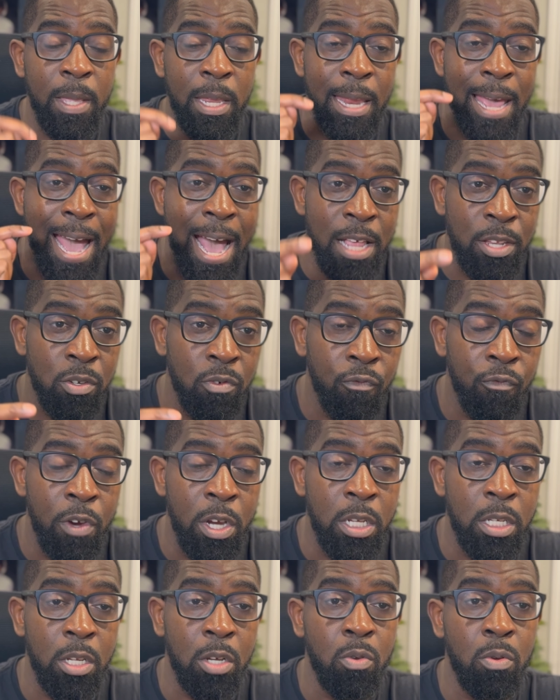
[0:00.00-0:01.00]
It hasn't
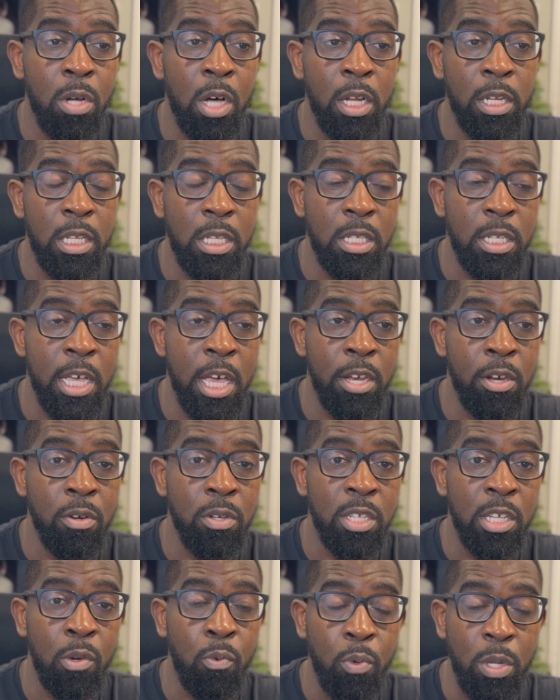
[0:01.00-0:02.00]
reached the quality
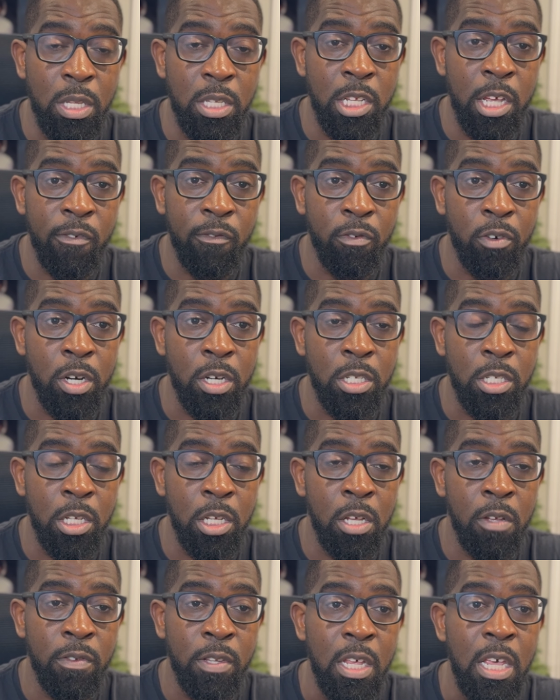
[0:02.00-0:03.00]
standards that we set for
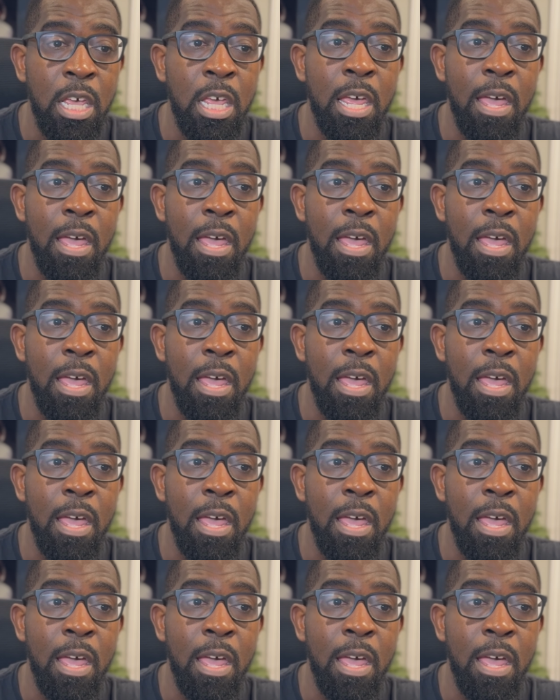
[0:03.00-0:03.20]
ourselves.